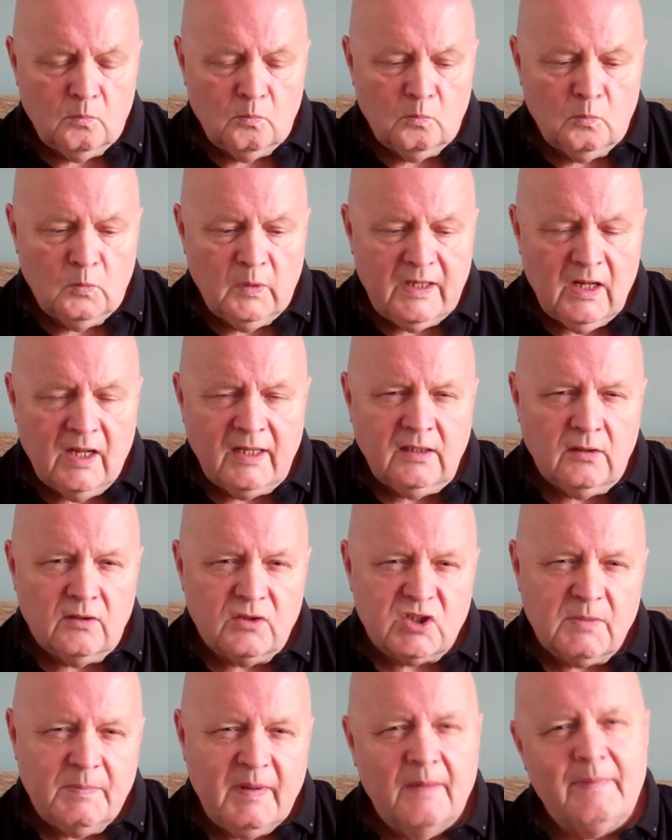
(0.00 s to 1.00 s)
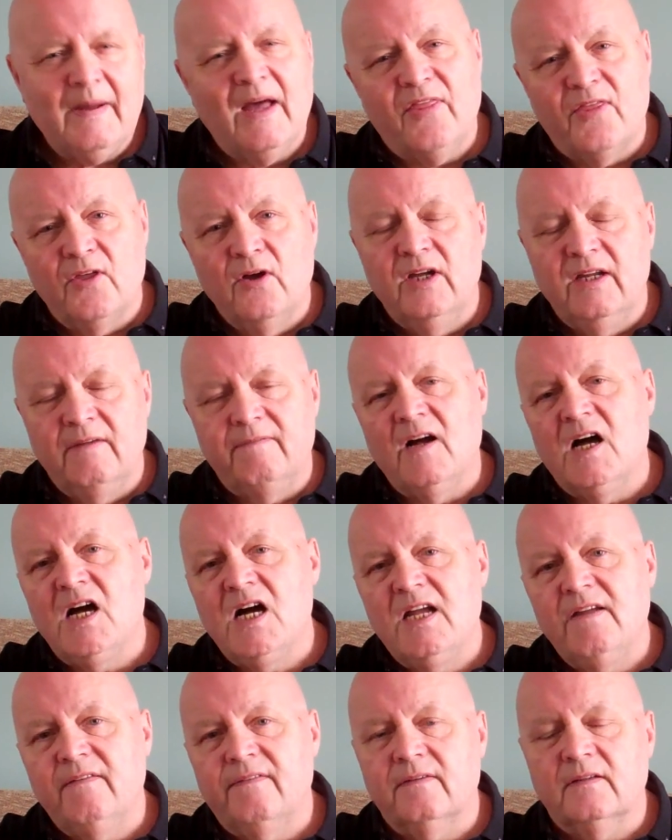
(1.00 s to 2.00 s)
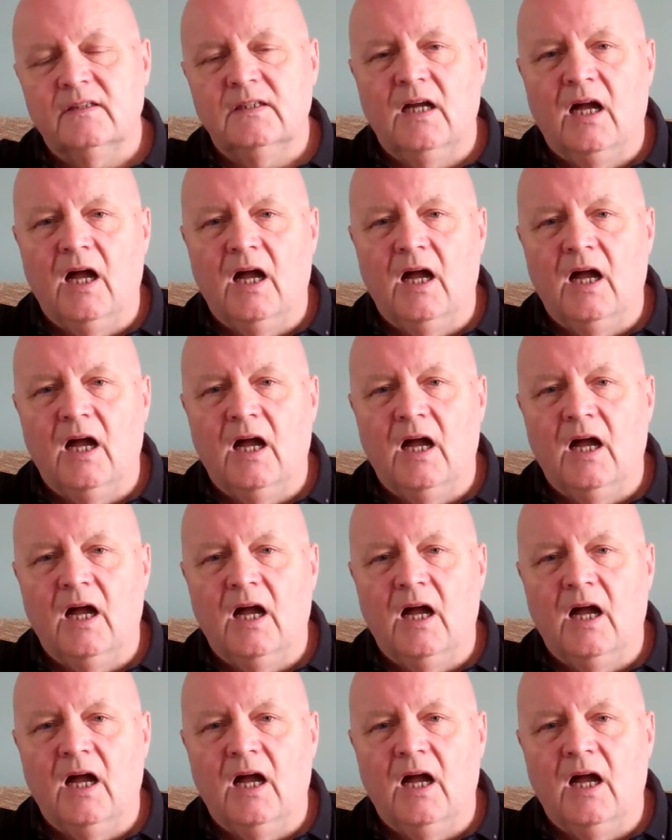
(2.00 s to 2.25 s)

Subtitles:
When I got to be about 35,